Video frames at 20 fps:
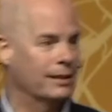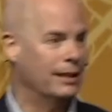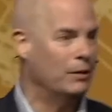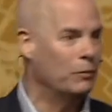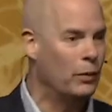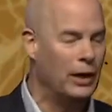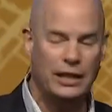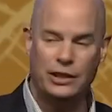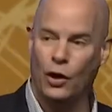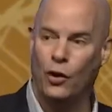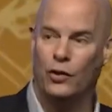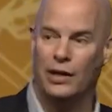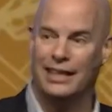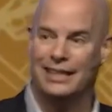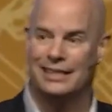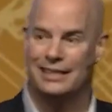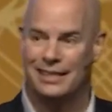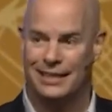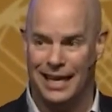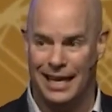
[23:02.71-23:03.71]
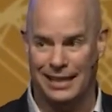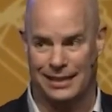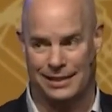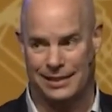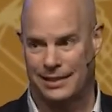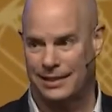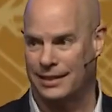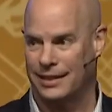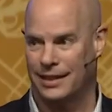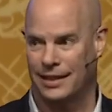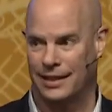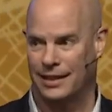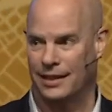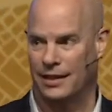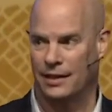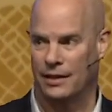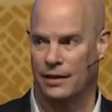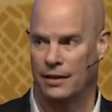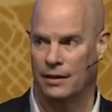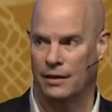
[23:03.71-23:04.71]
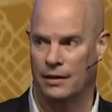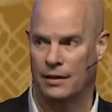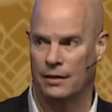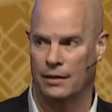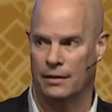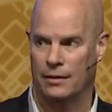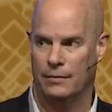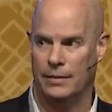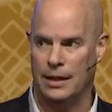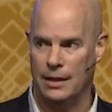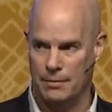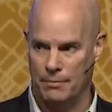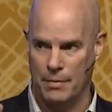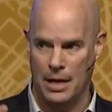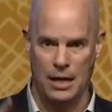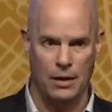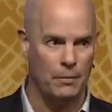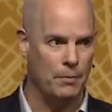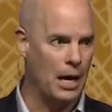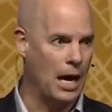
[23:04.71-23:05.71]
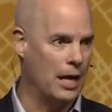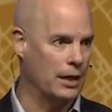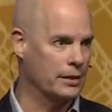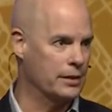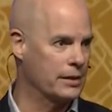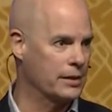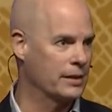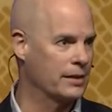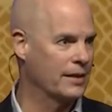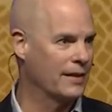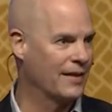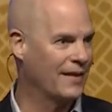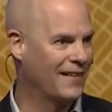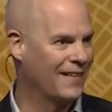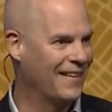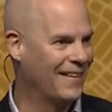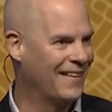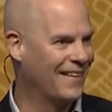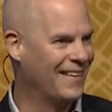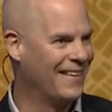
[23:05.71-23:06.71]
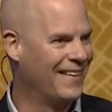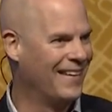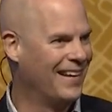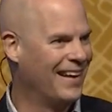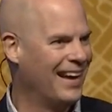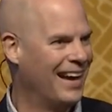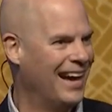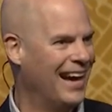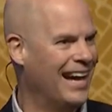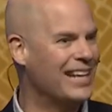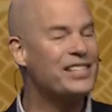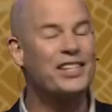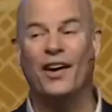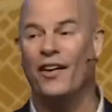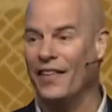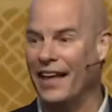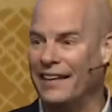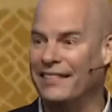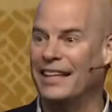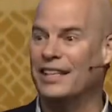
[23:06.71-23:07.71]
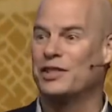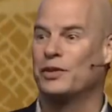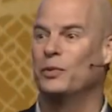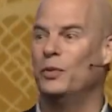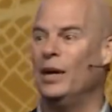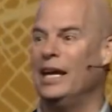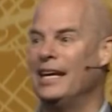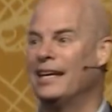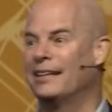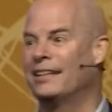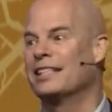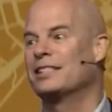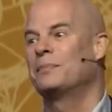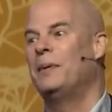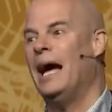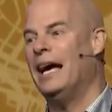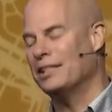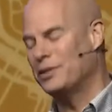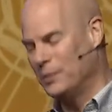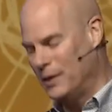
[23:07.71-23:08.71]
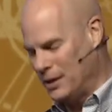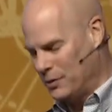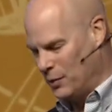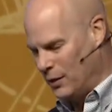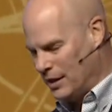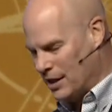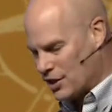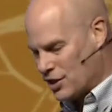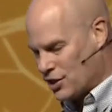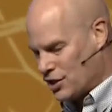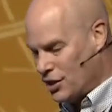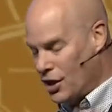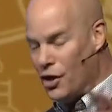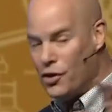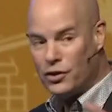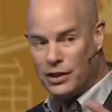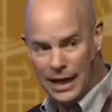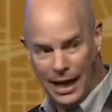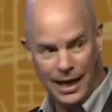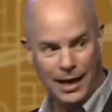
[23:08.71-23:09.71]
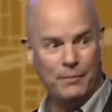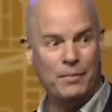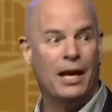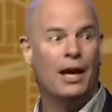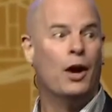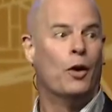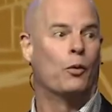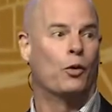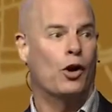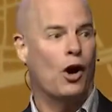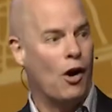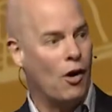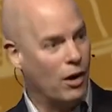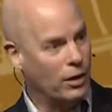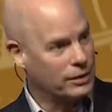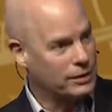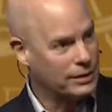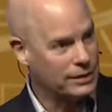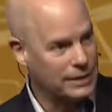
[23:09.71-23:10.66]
then we don't exist. We need a mailbox. I saw that this week, this past week, when the snow came, we're all hunkered